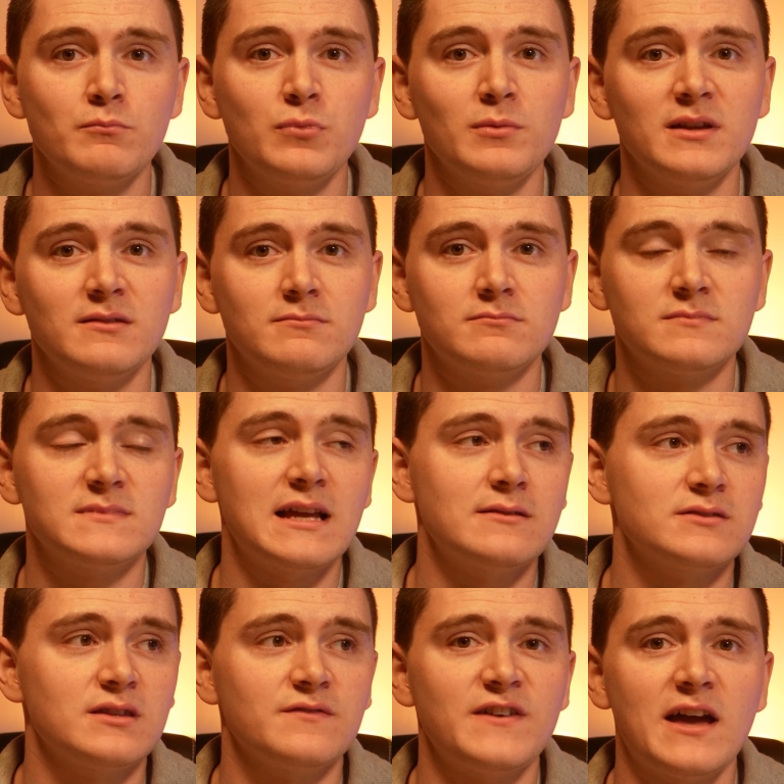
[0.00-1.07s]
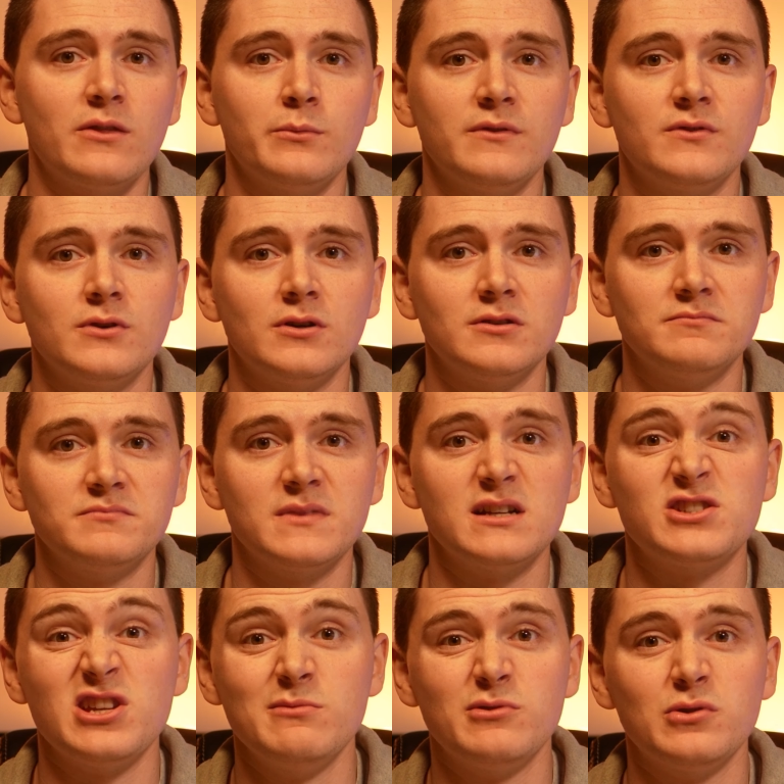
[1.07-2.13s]
Probably down to the fact that we've got a
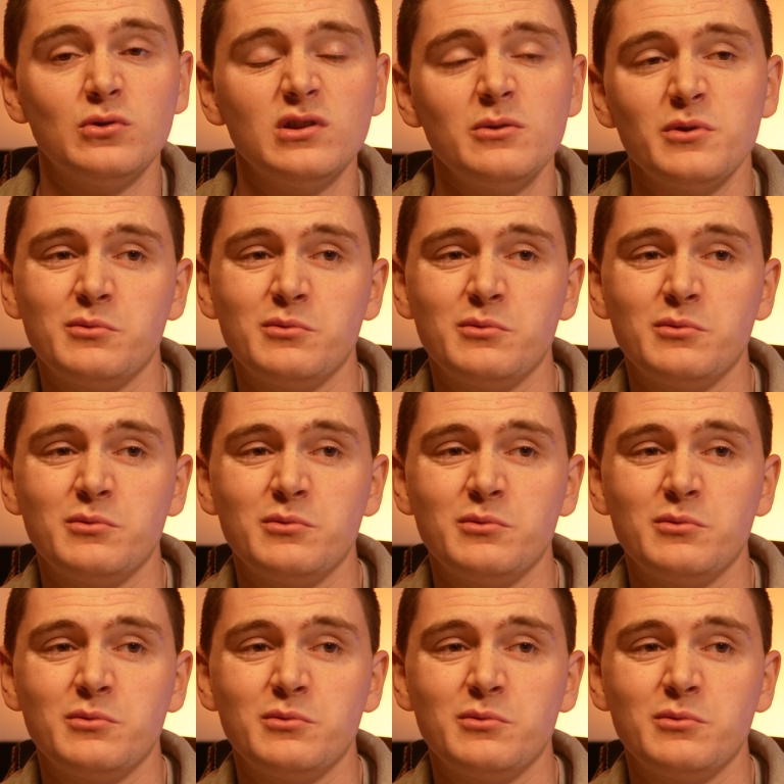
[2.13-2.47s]
cheap cooler.